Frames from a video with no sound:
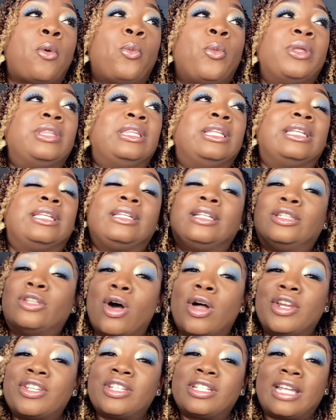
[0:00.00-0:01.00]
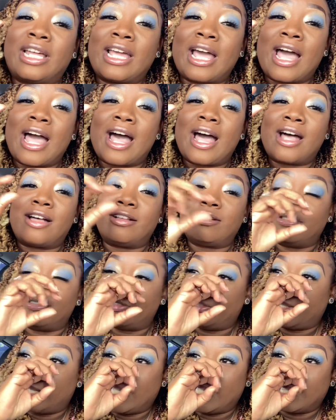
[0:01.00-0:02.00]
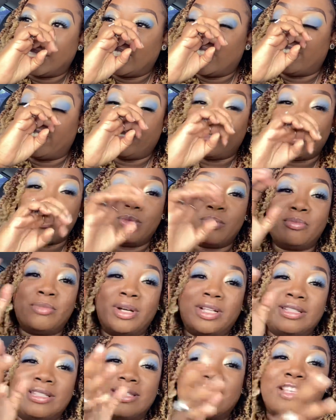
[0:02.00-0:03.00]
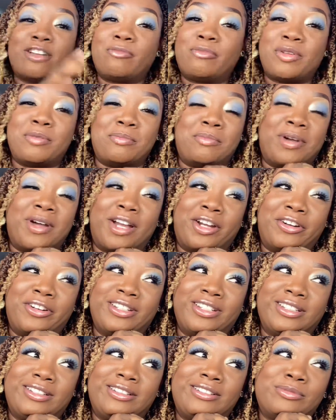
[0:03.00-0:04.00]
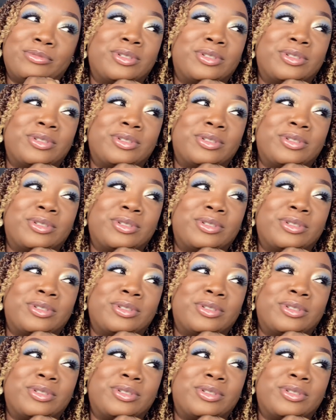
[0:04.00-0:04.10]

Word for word: with the little knowledge that I have in the few months I've been married.